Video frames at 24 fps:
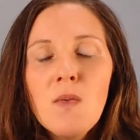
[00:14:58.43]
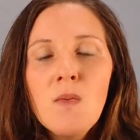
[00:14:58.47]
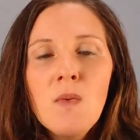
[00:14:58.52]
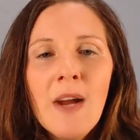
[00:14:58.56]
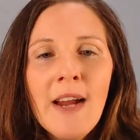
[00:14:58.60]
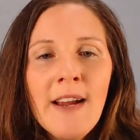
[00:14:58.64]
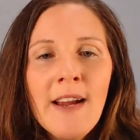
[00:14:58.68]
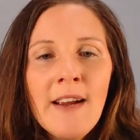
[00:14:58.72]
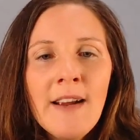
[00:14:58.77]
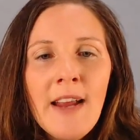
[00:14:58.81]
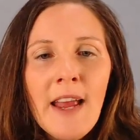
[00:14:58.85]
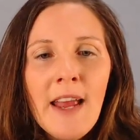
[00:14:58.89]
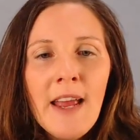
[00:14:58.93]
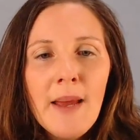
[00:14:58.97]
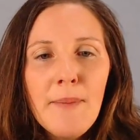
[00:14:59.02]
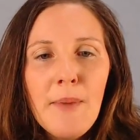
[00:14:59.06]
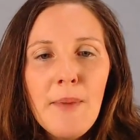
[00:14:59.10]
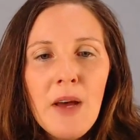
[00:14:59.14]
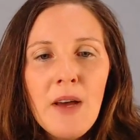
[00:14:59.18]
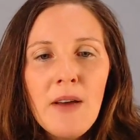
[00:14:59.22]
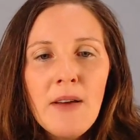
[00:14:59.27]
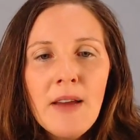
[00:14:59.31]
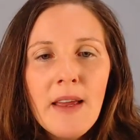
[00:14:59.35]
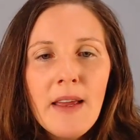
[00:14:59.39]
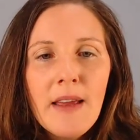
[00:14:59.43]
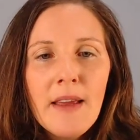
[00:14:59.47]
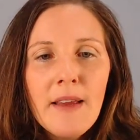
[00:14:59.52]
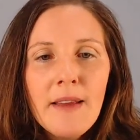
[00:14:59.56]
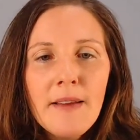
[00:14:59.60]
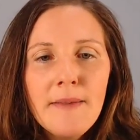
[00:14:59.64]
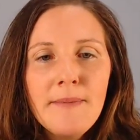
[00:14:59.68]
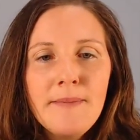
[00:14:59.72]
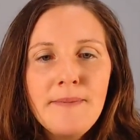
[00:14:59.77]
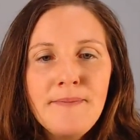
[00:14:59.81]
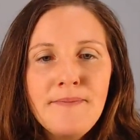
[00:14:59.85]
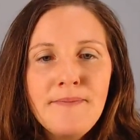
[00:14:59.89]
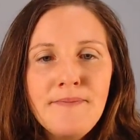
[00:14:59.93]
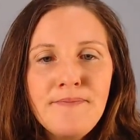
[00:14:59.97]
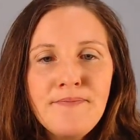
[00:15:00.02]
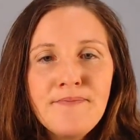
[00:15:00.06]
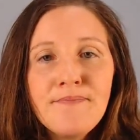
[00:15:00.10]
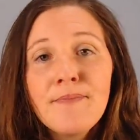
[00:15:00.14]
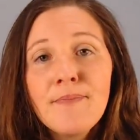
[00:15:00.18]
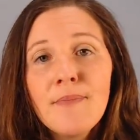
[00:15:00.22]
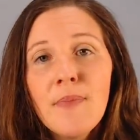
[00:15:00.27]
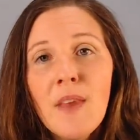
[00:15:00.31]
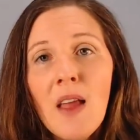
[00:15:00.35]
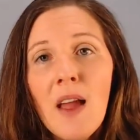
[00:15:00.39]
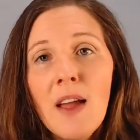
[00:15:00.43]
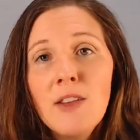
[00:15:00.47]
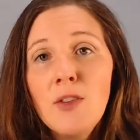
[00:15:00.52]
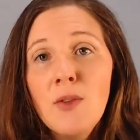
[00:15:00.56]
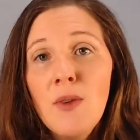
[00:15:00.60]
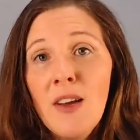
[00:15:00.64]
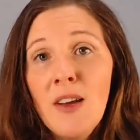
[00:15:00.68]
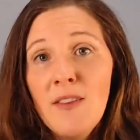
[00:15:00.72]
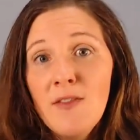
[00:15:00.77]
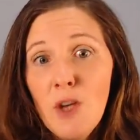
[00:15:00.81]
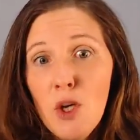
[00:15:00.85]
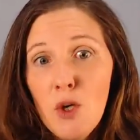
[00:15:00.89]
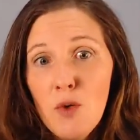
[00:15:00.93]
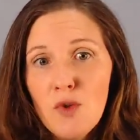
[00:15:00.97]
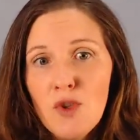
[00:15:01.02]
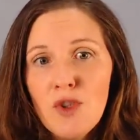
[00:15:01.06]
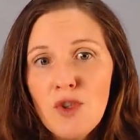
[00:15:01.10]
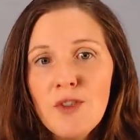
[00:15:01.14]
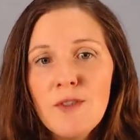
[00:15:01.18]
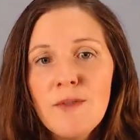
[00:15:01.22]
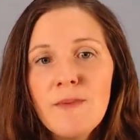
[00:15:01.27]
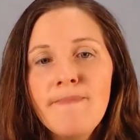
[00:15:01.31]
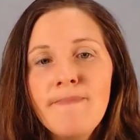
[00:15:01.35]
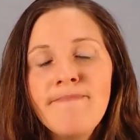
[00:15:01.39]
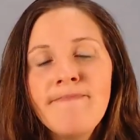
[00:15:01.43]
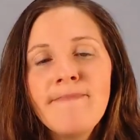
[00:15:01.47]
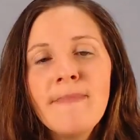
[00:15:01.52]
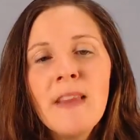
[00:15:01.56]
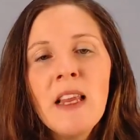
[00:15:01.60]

where am I? I do have notes.